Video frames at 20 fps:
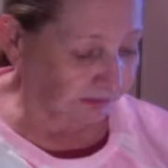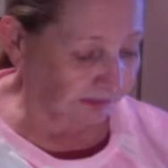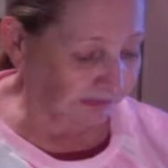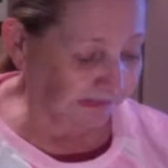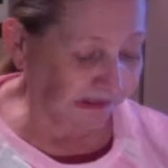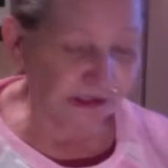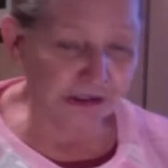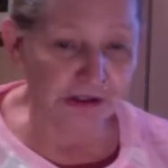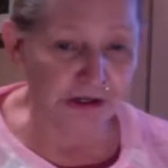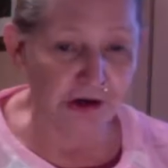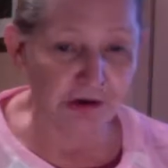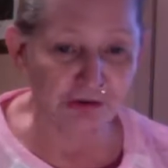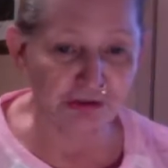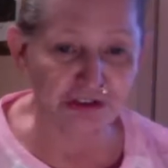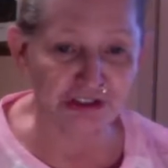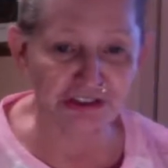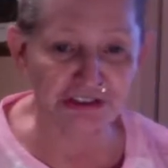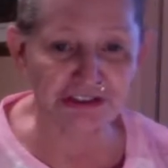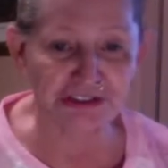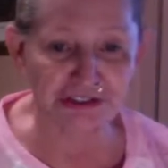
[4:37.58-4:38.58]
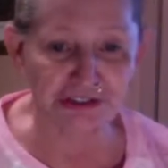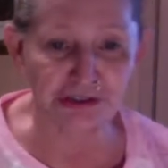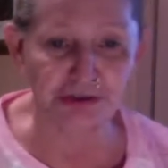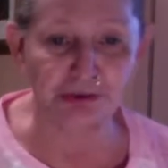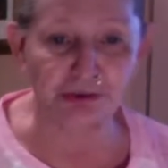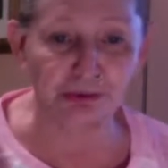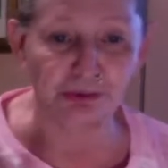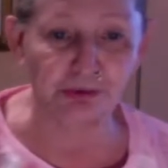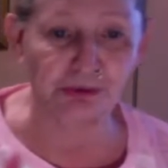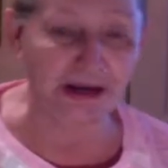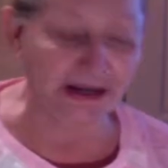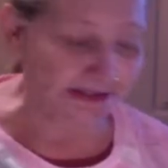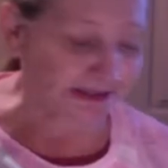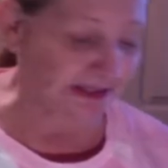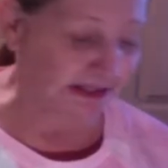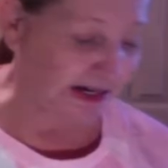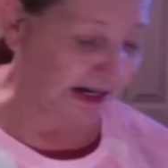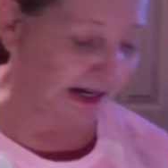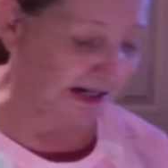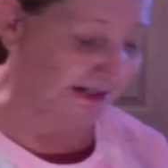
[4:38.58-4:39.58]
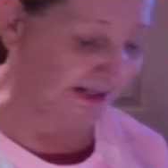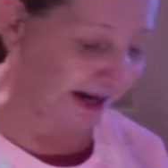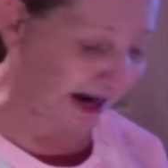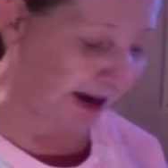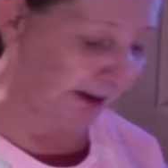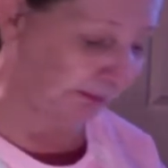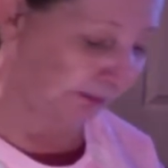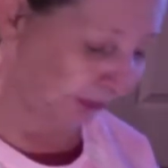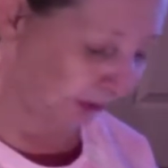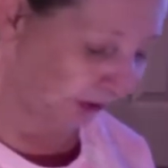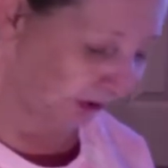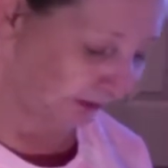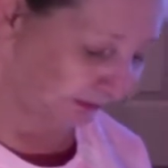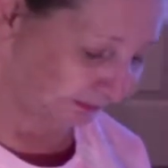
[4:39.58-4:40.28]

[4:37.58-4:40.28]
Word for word: you know, just to, as an example.